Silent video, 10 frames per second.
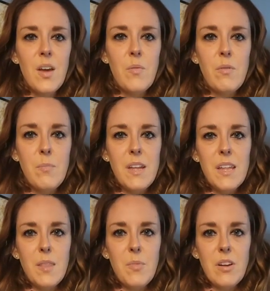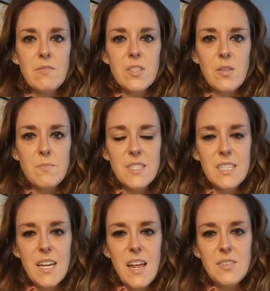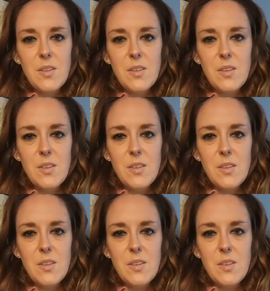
We'll be in the book of Psalms today.